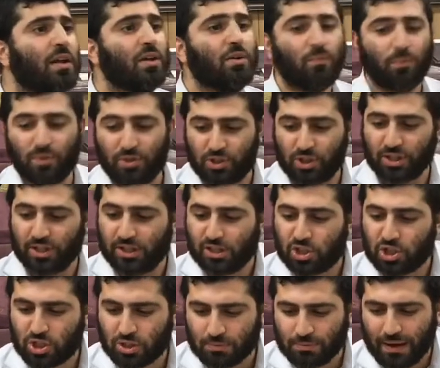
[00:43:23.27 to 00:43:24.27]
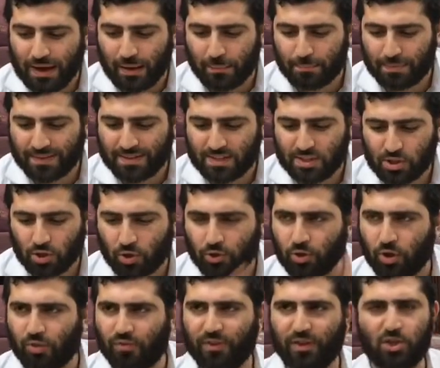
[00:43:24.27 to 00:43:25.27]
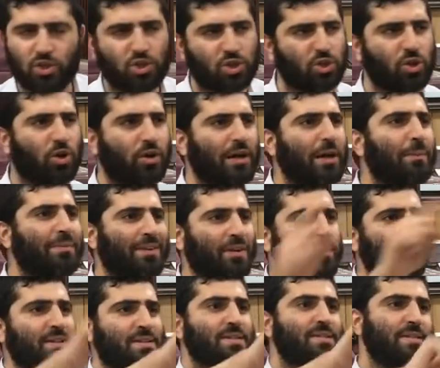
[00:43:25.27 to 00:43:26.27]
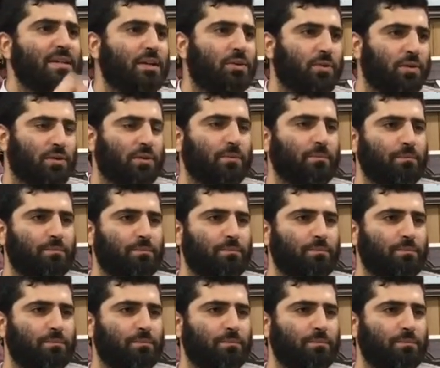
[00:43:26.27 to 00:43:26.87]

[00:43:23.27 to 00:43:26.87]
Yishma bizyono v'yishtok. I'm telling you guys a secret.